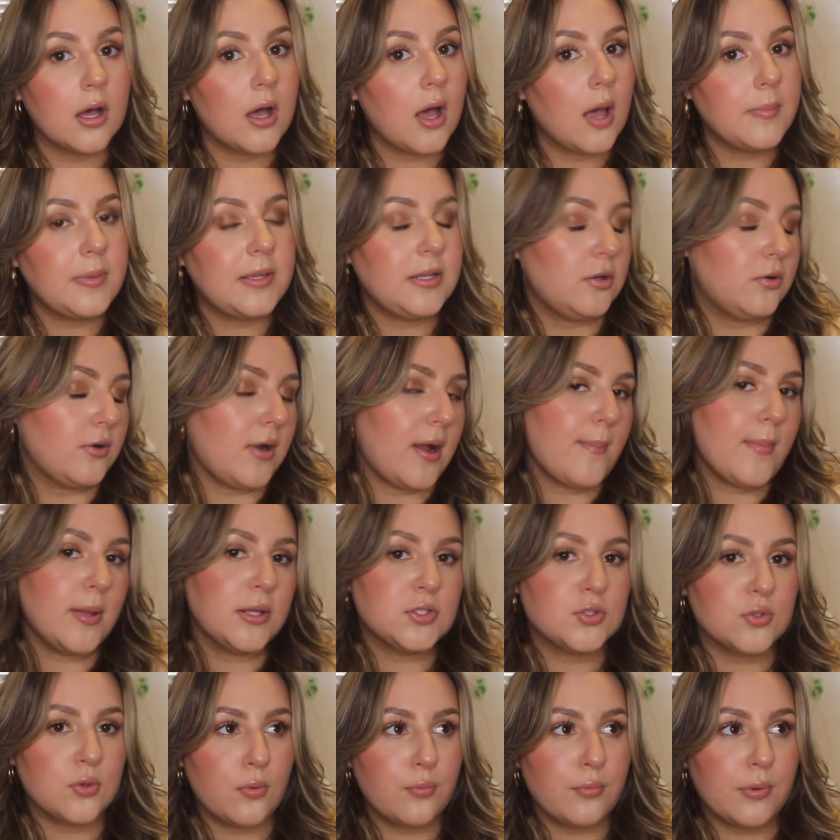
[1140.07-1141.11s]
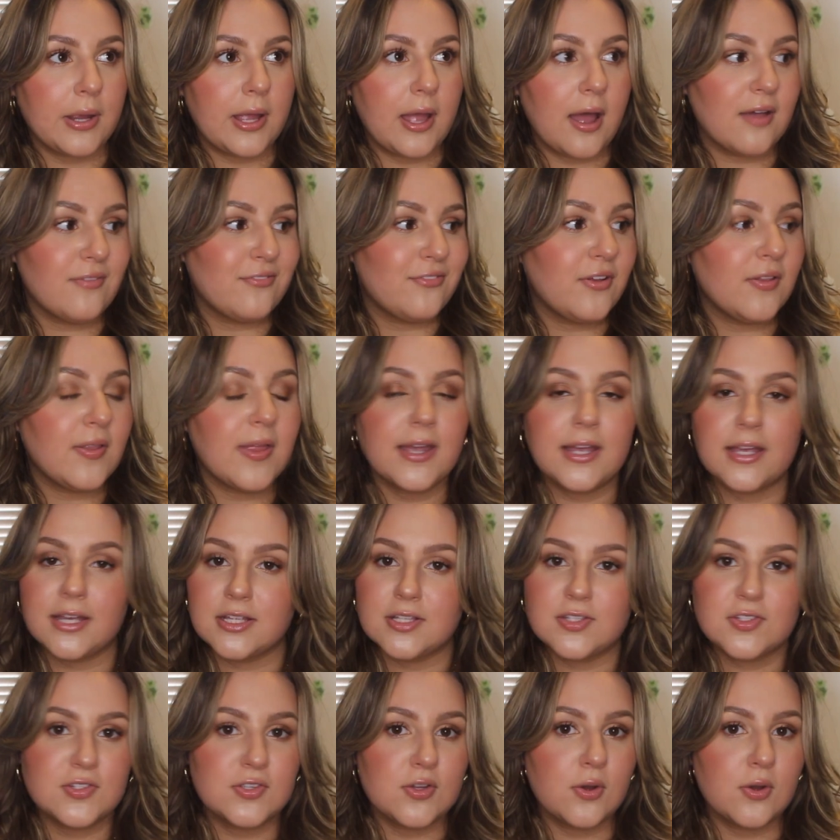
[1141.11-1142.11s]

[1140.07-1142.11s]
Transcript: I mean, grandma jewelry I feel like is